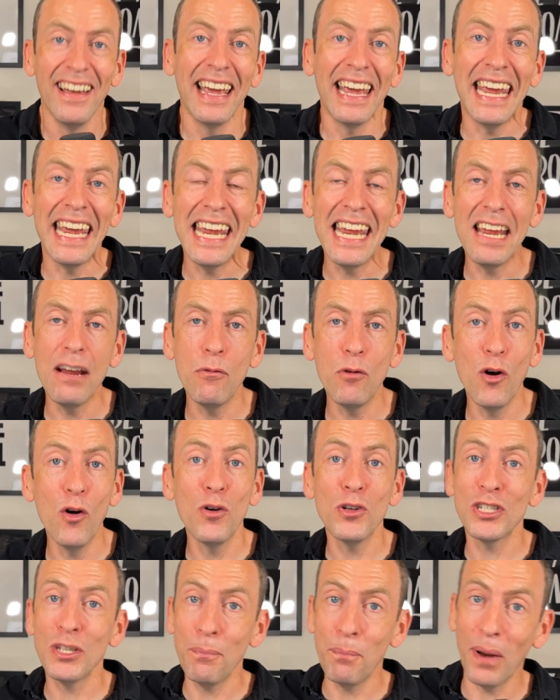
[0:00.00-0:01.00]
He
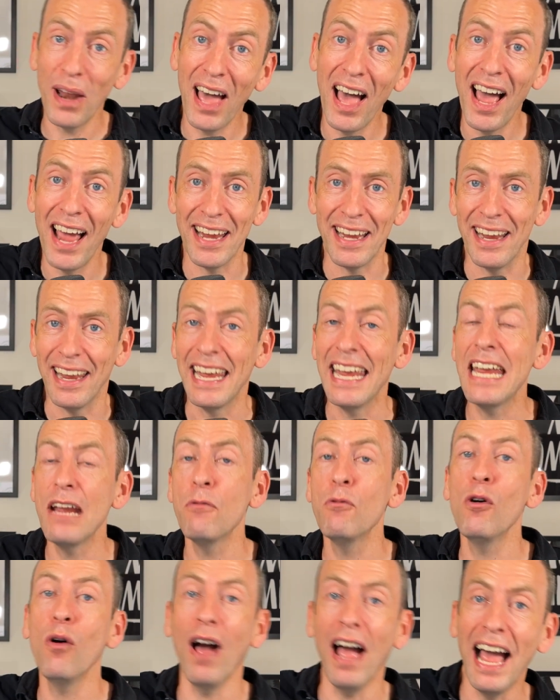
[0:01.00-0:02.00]
will supply, He
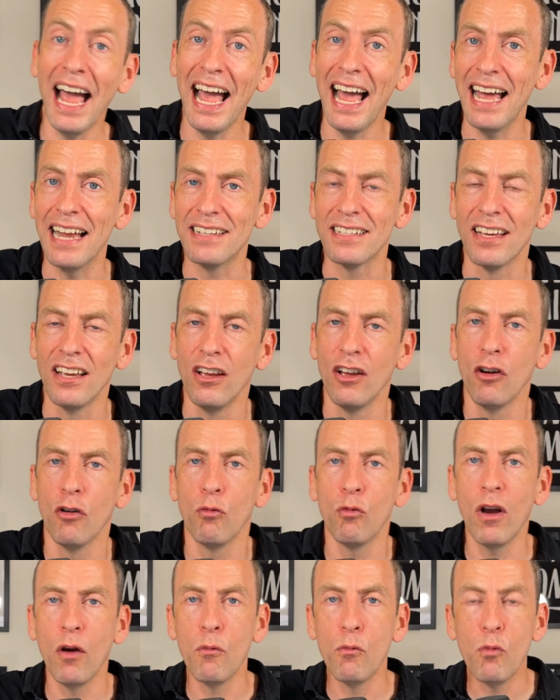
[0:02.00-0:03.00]
will add
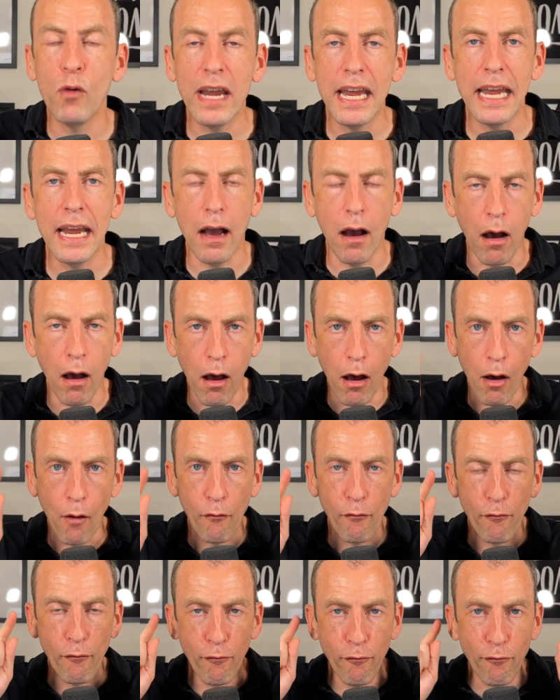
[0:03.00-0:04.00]
when we are
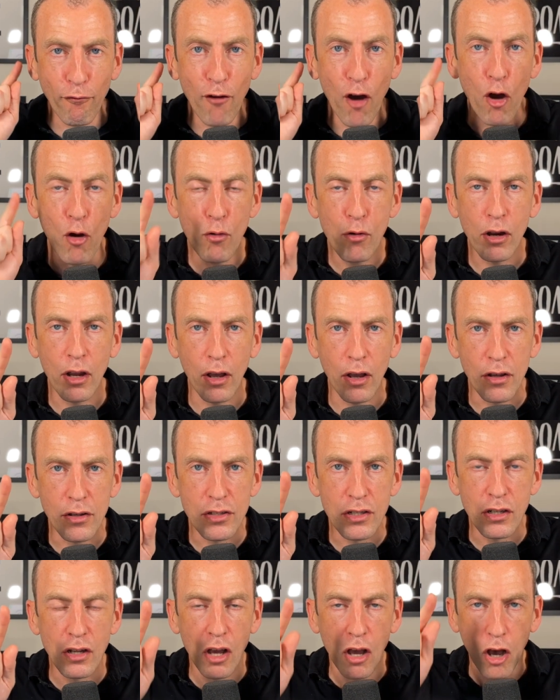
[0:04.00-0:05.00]

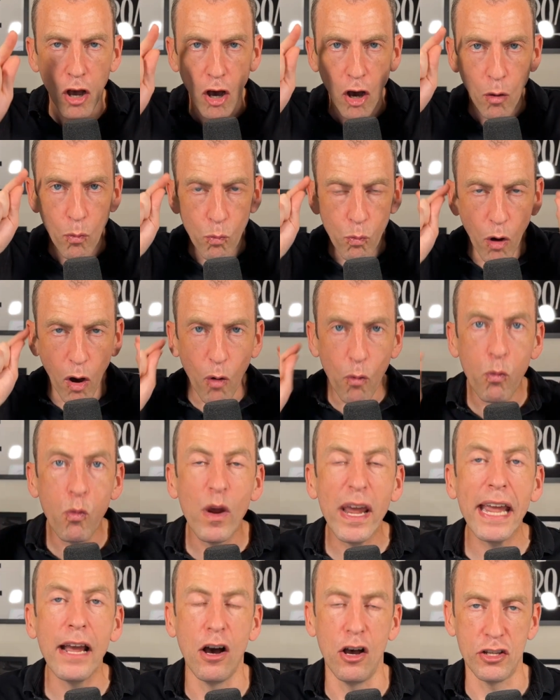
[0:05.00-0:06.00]
focused on what
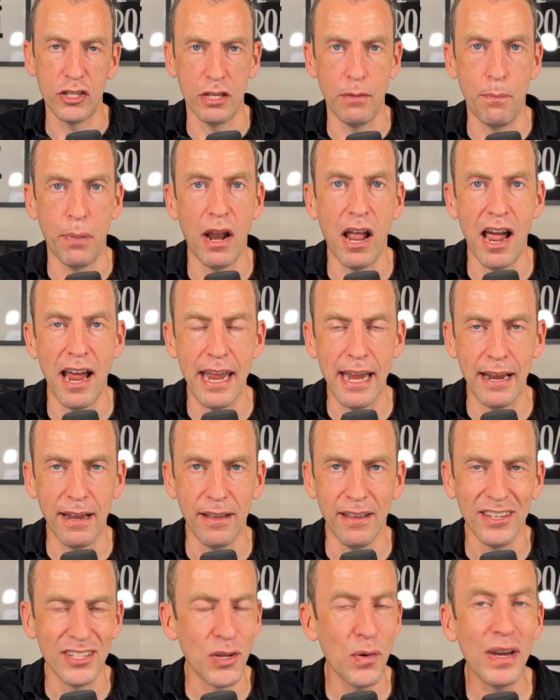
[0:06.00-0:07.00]
we are supplying.
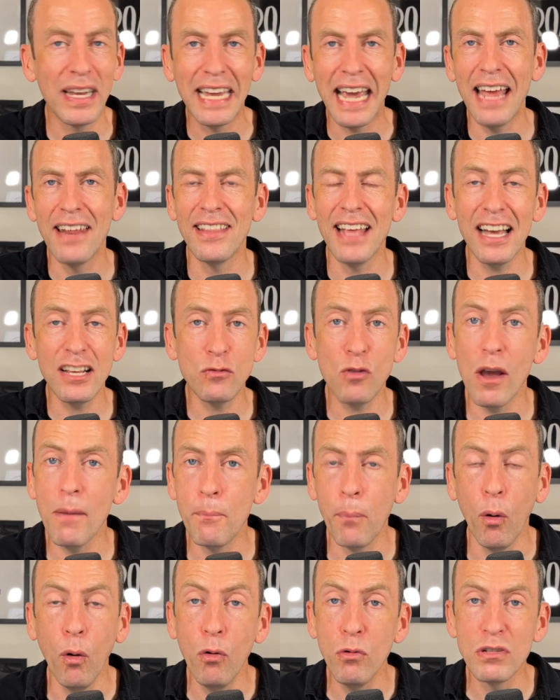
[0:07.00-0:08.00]
So, again, that's why
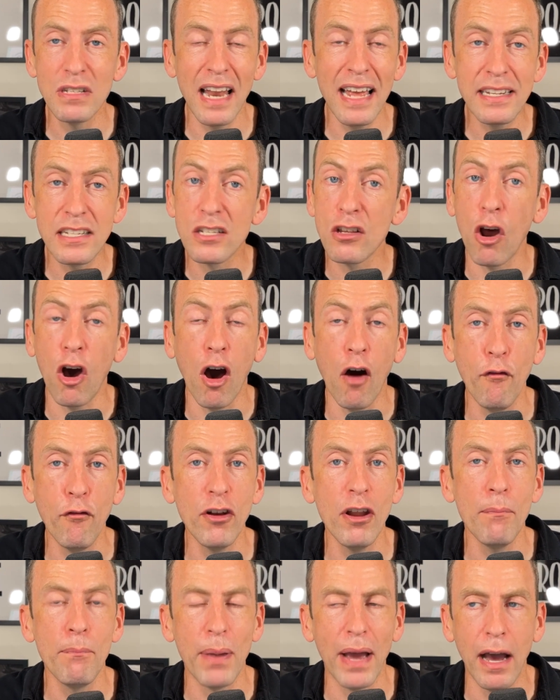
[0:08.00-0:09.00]
Paul's letters are
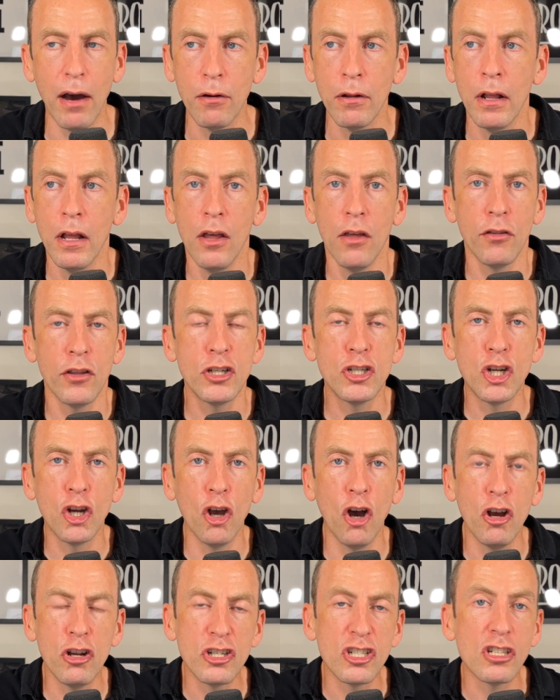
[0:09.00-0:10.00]
often about the
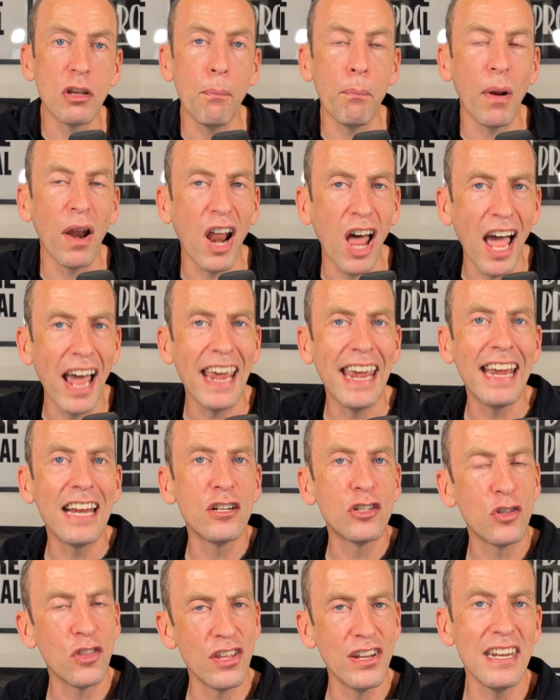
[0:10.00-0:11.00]
church
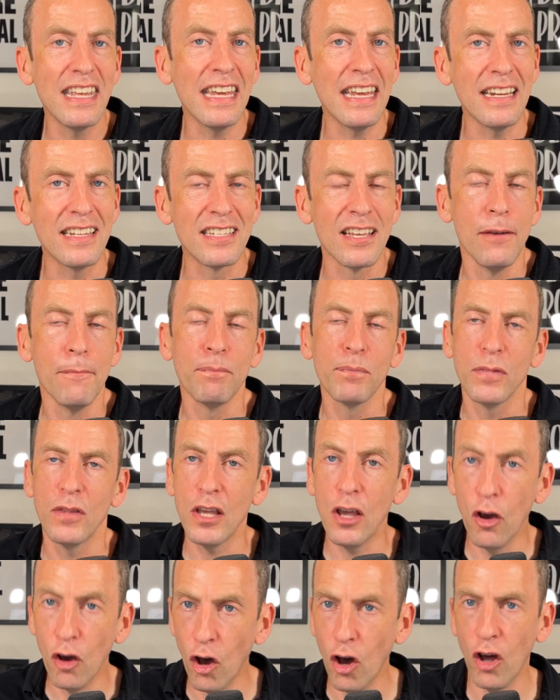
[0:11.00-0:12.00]
supplying to the needs.
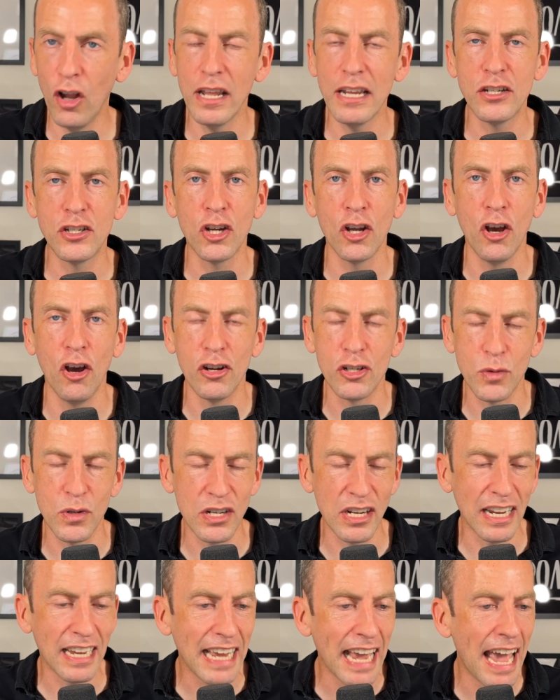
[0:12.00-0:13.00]
The early church,
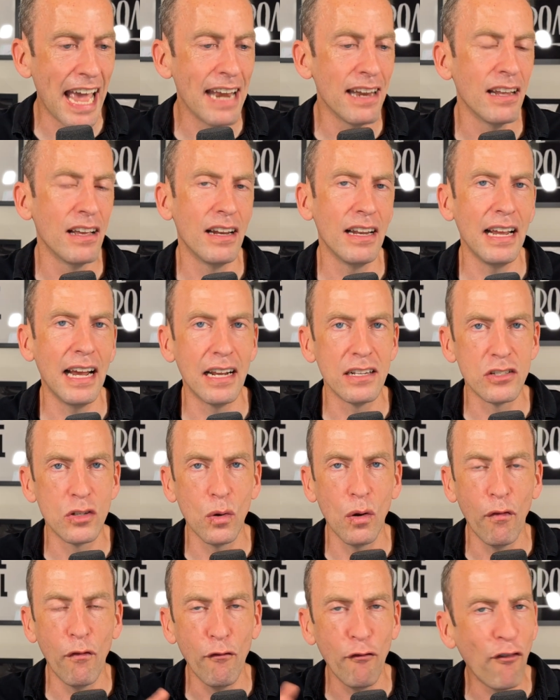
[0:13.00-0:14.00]
which again, Leanne's
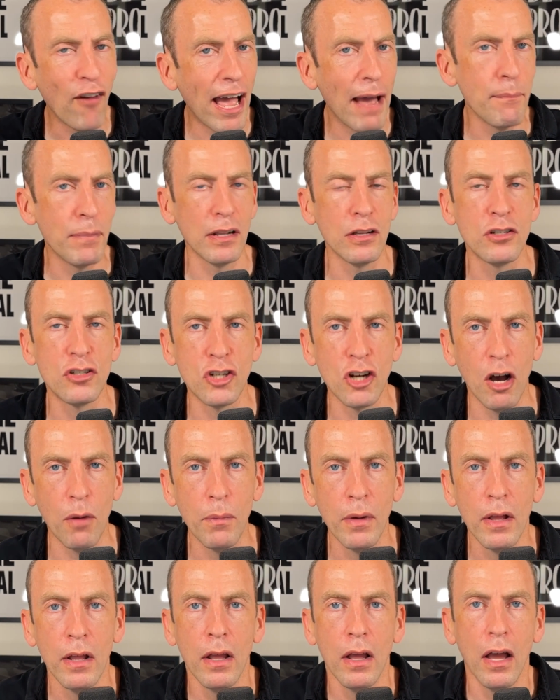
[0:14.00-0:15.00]
doing a fabulous
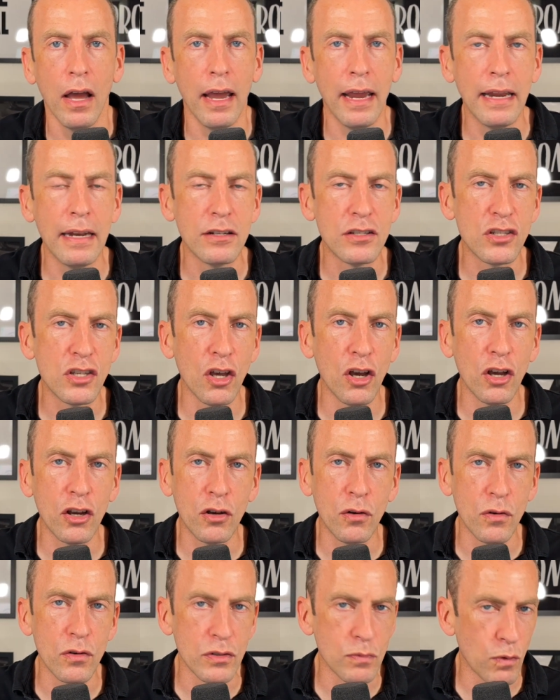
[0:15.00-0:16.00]
job in
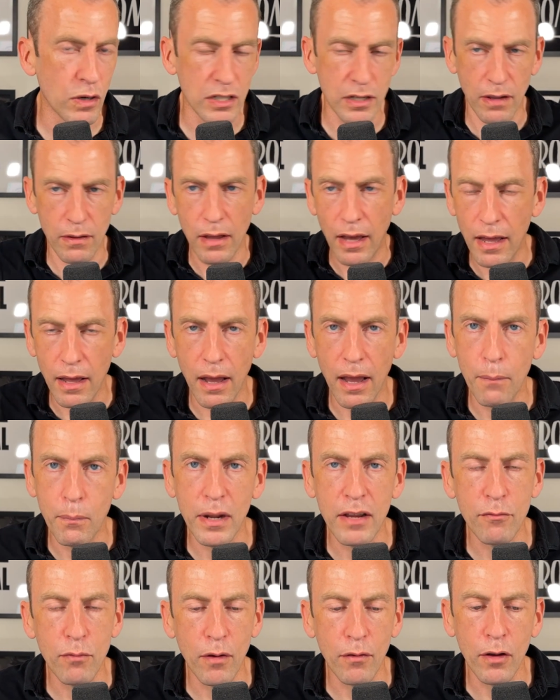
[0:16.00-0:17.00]
circles, which I, I
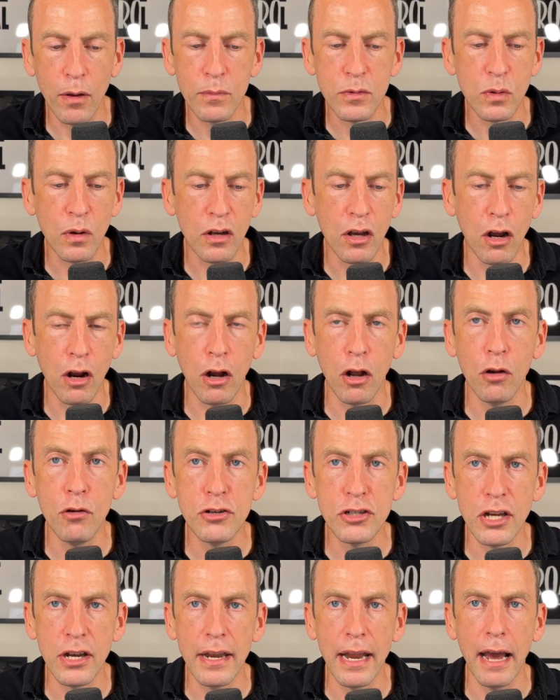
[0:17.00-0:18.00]
believe we've come to a
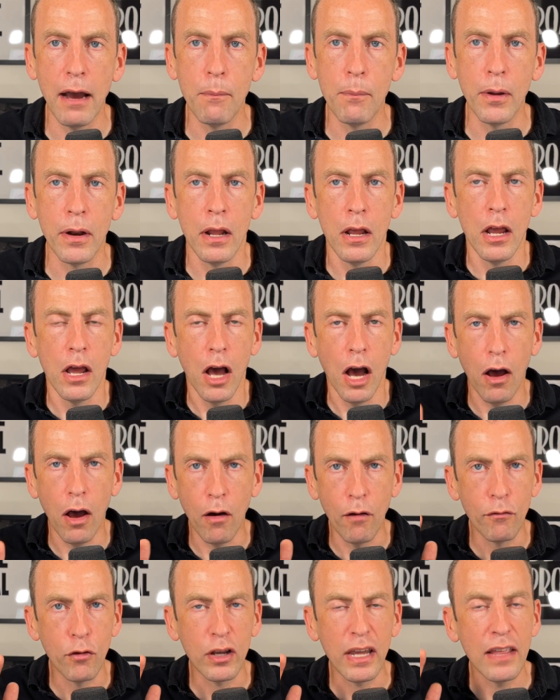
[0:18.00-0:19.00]
conclusion now, but uh,
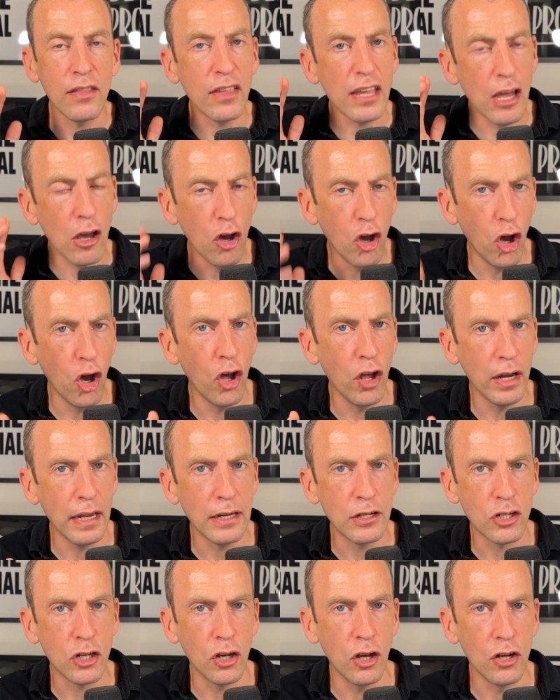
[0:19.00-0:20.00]
of looking at the
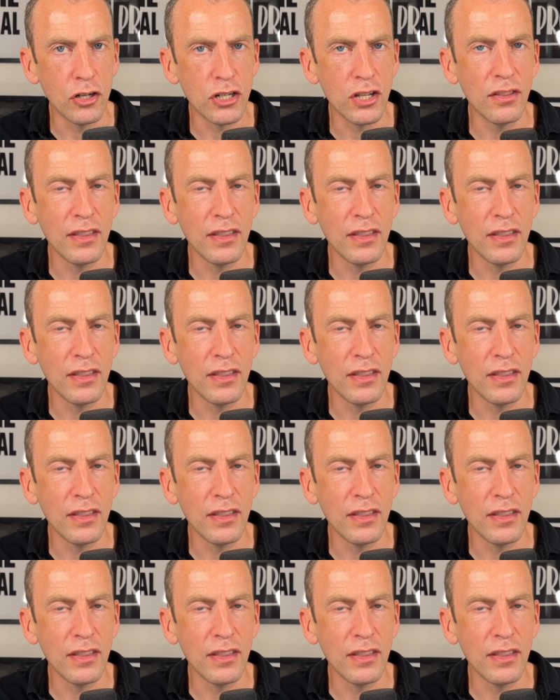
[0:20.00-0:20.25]
early church.